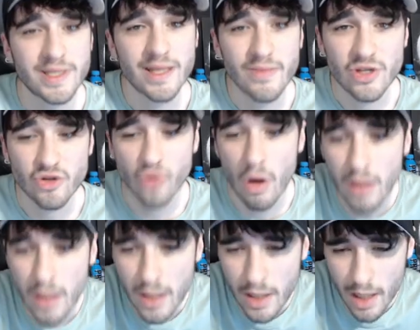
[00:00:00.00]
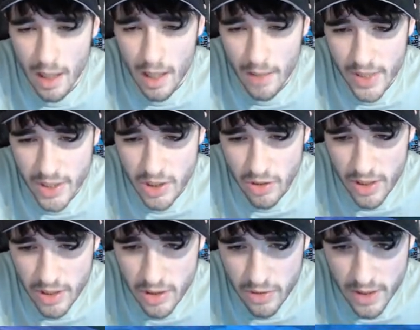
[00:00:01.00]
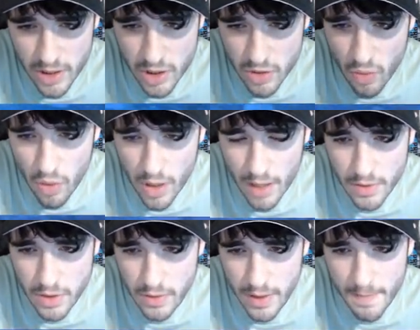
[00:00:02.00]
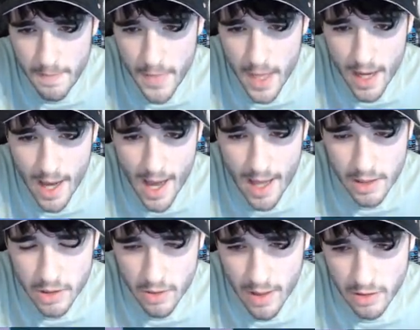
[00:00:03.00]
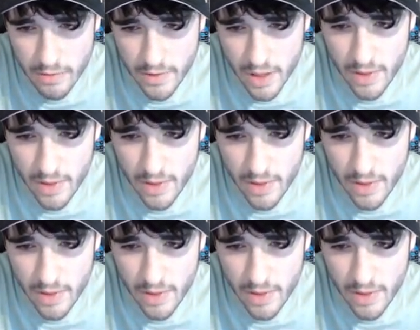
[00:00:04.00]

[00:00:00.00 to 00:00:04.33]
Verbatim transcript: it's going to be strong. Uh, but literally all you need to do is just walk up to it and interact with it.